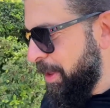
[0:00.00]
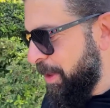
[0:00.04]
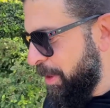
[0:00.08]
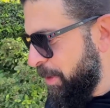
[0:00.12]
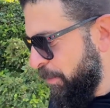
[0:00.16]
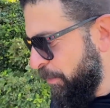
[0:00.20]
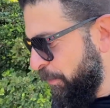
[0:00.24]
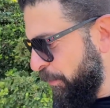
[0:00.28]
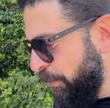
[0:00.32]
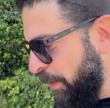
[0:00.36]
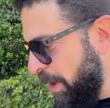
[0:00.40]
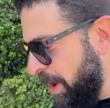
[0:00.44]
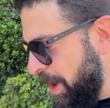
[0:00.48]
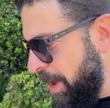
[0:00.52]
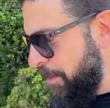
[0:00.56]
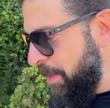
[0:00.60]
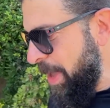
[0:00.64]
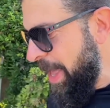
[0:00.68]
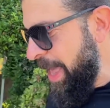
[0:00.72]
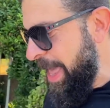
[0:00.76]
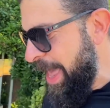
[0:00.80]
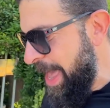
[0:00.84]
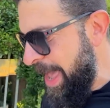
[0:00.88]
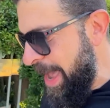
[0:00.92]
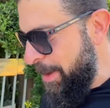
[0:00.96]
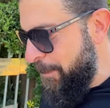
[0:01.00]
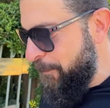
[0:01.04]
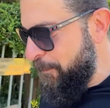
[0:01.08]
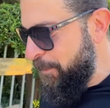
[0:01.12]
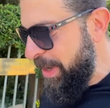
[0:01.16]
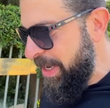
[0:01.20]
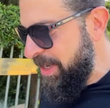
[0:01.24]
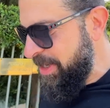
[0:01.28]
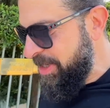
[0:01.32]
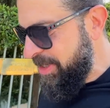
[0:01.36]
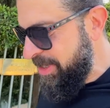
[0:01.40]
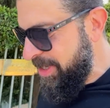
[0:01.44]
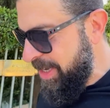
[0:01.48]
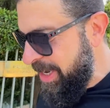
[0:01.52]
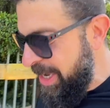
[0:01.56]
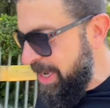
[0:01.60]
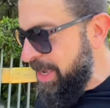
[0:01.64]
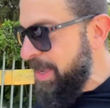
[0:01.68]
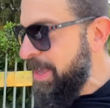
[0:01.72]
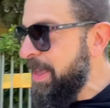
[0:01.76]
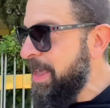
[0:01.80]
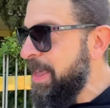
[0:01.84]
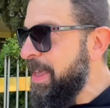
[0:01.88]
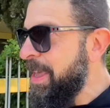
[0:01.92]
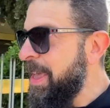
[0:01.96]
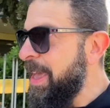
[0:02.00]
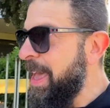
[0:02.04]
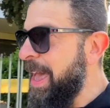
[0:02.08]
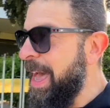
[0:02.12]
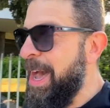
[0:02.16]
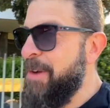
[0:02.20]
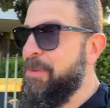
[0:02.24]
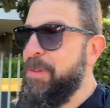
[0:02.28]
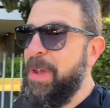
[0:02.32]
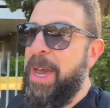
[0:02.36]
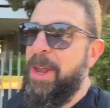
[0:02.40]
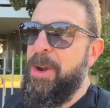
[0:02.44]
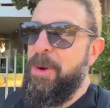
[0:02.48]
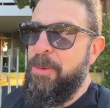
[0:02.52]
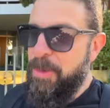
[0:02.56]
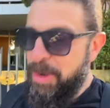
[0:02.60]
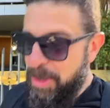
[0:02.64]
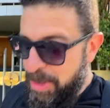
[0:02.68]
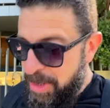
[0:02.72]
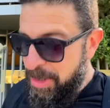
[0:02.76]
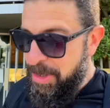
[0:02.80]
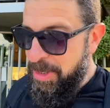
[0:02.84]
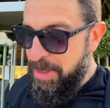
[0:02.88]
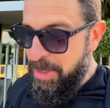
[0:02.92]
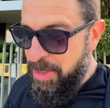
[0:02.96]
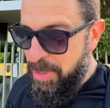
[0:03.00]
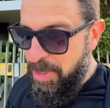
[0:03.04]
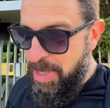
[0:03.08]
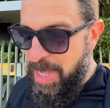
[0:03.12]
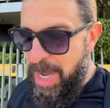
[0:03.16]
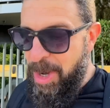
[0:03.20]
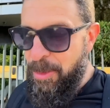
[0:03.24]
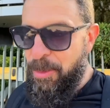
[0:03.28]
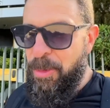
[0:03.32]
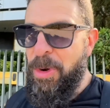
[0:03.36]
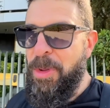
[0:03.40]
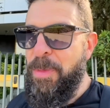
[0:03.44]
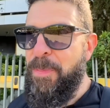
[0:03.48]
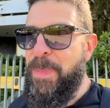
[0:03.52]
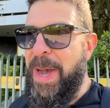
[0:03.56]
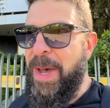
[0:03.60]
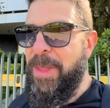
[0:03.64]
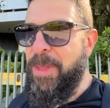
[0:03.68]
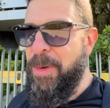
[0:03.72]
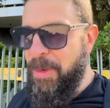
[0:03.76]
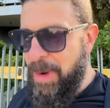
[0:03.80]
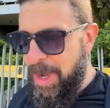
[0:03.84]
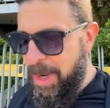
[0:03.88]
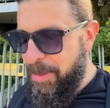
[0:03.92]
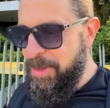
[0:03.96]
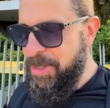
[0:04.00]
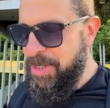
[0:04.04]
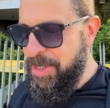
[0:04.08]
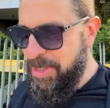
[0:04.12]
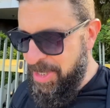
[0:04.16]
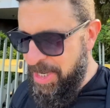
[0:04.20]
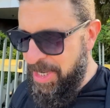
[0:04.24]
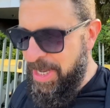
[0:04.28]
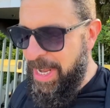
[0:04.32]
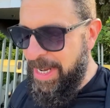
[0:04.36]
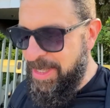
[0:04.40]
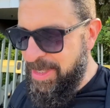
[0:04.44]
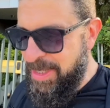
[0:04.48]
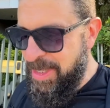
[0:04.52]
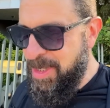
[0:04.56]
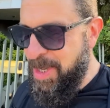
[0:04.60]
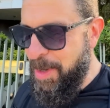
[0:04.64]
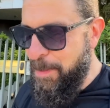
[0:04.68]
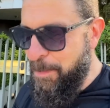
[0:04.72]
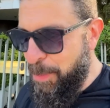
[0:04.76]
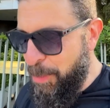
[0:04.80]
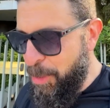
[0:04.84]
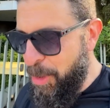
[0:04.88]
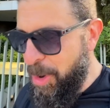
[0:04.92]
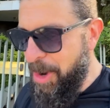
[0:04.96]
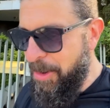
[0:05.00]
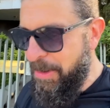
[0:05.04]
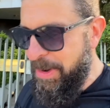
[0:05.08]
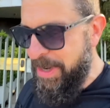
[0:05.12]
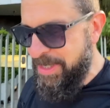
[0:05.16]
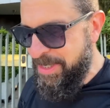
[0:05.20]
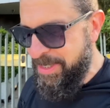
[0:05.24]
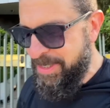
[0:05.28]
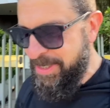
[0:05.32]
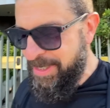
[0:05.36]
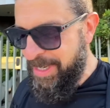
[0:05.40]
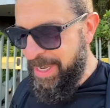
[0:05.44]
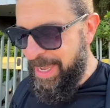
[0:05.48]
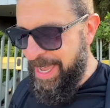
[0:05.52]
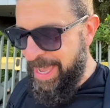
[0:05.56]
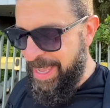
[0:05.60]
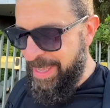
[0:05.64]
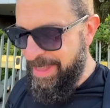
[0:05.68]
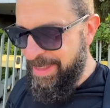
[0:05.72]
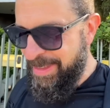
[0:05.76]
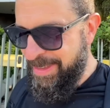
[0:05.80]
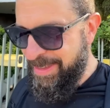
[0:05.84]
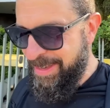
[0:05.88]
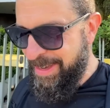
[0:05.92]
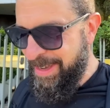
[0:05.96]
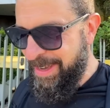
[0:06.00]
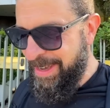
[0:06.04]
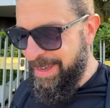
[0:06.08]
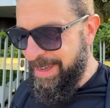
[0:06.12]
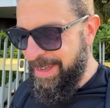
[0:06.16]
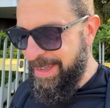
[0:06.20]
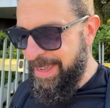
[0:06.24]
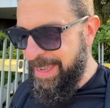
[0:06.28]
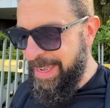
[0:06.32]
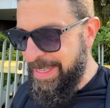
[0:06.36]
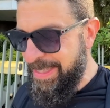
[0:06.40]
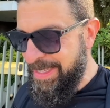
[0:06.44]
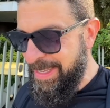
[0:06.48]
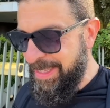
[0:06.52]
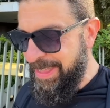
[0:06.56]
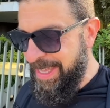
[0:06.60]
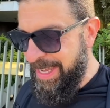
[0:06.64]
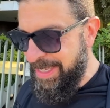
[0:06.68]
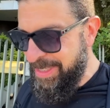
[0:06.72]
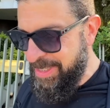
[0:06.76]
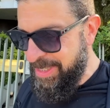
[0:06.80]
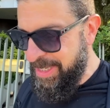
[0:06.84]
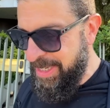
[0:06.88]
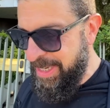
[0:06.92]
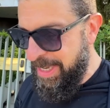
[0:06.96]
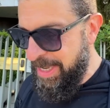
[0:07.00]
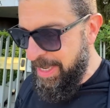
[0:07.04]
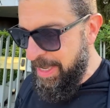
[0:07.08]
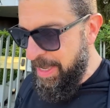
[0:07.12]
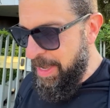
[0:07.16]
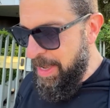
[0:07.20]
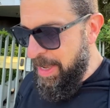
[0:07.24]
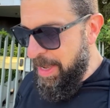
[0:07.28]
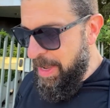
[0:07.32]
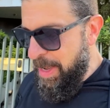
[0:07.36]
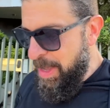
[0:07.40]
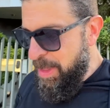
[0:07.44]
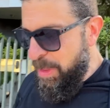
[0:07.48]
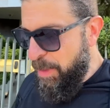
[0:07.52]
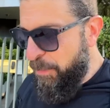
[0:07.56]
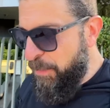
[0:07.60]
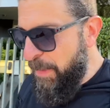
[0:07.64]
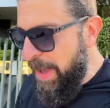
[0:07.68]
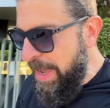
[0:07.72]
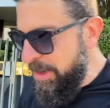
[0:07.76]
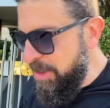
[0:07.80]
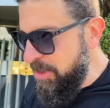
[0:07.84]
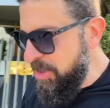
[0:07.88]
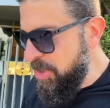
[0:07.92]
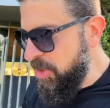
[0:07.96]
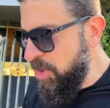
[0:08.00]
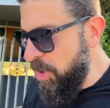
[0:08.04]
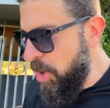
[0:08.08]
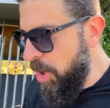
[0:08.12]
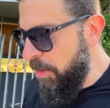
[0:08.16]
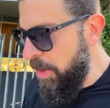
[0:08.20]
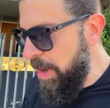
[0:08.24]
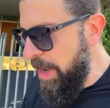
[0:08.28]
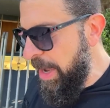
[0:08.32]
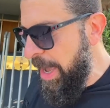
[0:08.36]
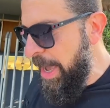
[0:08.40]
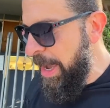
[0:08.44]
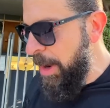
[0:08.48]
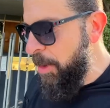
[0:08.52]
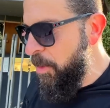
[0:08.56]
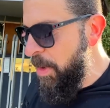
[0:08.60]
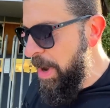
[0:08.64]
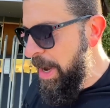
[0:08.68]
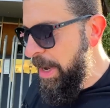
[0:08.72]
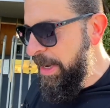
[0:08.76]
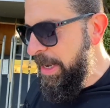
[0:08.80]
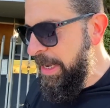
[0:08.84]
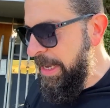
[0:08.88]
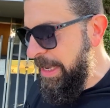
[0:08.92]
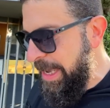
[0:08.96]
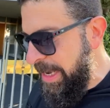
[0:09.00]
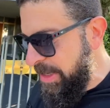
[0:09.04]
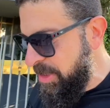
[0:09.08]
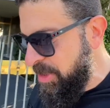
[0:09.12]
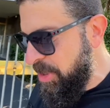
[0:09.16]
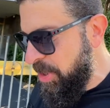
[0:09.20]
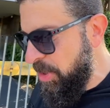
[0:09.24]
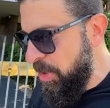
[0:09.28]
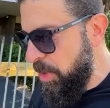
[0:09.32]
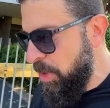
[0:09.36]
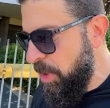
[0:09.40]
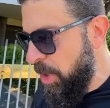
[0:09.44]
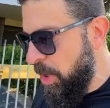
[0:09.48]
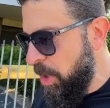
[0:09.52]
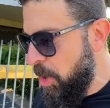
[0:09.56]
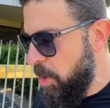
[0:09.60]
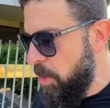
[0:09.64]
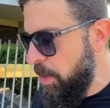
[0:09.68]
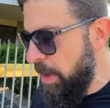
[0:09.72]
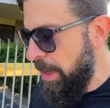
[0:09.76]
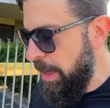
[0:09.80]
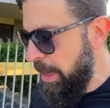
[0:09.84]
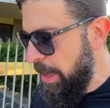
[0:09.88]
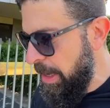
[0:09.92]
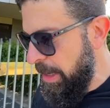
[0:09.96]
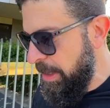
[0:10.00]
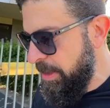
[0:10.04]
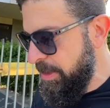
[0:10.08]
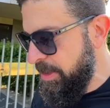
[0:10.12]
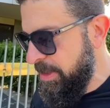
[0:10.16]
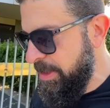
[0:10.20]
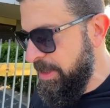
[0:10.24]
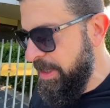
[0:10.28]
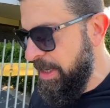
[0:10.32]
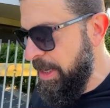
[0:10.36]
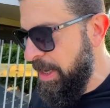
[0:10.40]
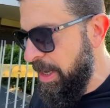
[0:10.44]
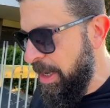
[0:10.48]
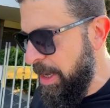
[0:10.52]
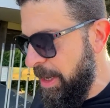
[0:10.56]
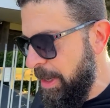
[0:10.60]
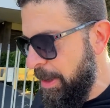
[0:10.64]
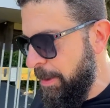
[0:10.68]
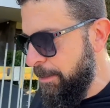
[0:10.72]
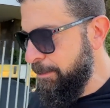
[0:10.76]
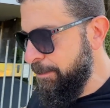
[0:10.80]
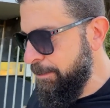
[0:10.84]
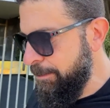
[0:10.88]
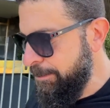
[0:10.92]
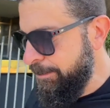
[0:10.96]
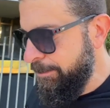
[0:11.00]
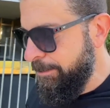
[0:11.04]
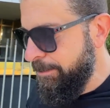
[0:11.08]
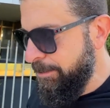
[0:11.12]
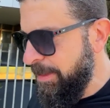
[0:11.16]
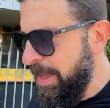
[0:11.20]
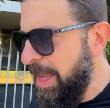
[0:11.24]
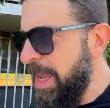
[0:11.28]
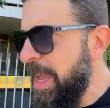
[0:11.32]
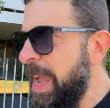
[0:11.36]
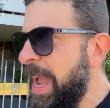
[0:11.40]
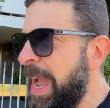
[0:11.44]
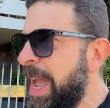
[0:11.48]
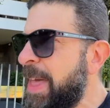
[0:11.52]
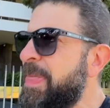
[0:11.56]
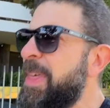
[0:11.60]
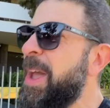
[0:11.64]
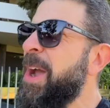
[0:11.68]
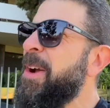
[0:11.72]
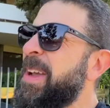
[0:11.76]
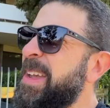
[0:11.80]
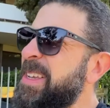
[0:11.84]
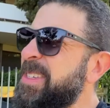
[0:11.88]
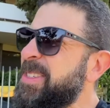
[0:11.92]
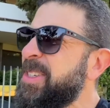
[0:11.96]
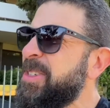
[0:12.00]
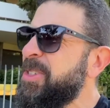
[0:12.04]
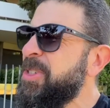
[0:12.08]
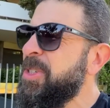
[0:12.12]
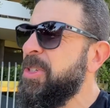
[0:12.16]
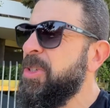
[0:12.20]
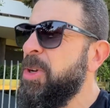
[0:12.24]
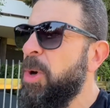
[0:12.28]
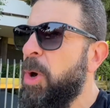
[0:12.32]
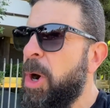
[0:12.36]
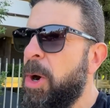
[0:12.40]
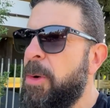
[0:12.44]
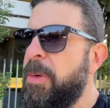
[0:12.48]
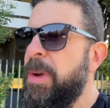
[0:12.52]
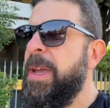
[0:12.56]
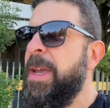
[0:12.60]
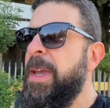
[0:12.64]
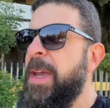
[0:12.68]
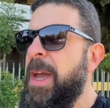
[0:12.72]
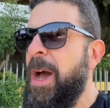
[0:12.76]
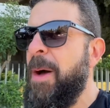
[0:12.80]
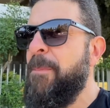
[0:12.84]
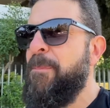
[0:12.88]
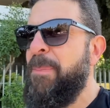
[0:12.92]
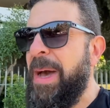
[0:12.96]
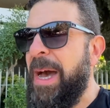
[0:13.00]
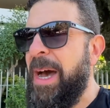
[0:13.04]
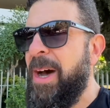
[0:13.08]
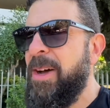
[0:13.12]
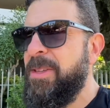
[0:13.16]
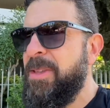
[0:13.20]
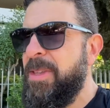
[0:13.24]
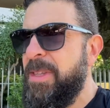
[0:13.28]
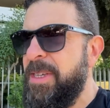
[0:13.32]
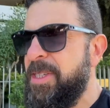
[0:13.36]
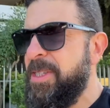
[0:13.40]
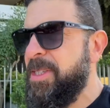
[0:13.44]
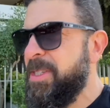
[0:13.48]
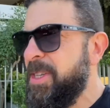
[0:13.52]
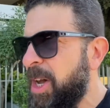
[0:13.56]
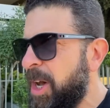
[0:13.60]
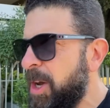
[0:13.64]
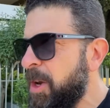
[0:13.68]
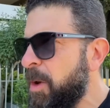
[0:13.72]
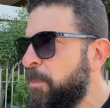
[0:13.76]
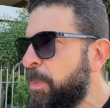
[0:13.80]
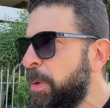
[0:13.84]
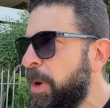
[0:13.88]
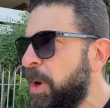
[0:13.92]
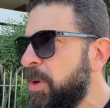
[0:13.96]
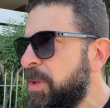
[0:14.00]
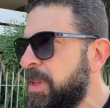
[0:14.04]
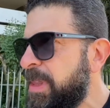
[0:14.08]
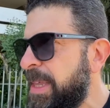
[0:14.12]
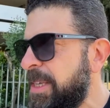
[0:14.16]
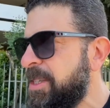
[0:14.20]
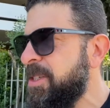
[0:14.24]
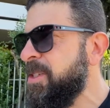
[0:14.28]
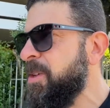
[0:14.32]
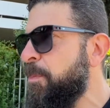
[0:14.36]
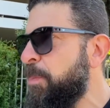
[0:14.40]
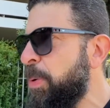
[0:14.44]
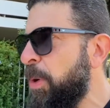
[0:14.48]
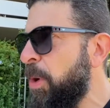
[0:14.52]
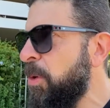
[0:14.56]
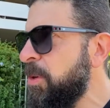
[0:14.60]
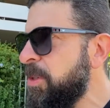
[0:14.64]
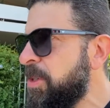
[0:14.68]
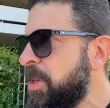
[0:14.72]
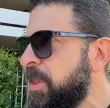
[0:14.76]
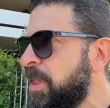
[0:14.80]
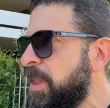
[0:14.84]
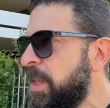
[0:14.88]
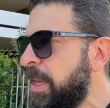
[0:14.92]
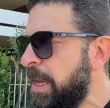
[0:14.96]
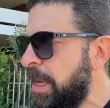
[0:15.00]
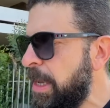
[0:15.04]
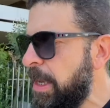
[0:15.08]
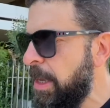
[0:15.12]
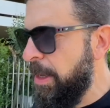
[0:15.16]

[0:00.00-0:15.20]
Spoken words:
from NBC. I've got a really good clown world, by the way, which is connected to Boris and Zelensky. The final story I want to get to, though, is, and there is the story about this tugboat that supposedly